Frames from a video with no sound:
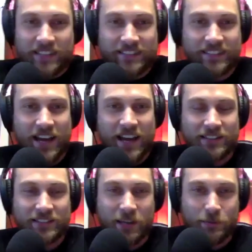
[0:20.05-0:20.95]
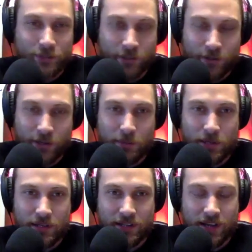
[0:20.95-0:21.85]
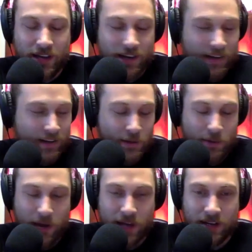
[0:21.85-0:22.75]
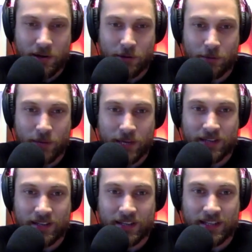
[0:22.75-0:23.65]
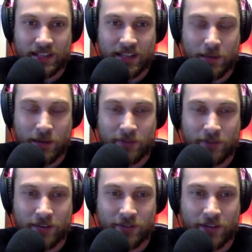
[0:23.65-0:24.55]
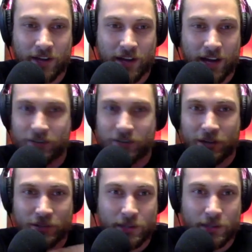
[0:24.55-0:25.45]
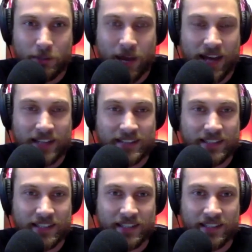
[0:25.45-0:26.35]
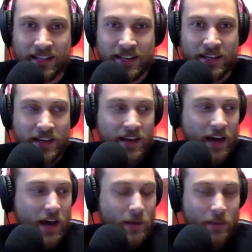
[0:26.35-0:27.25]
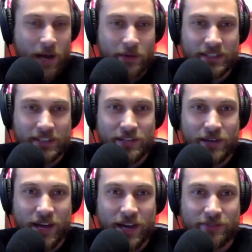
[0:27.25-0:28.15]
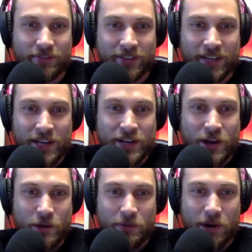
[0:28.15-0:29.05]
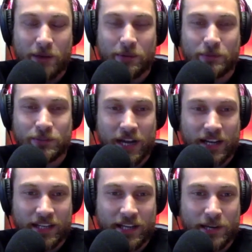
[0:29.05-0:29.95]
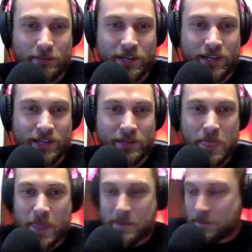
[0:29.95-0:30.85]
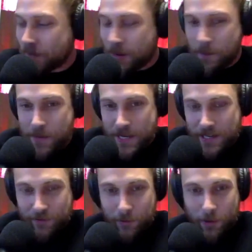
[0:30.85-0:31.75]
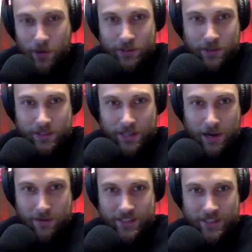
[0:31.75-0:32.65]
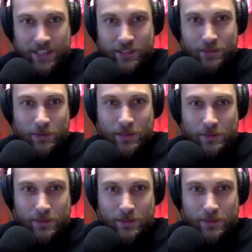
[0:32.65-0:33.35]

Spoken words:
I'm sure you're going to be right at home, man. Anytime I've talked to you in the past, and I would say you have no problem striking up a meaningful martial arts conversation with people.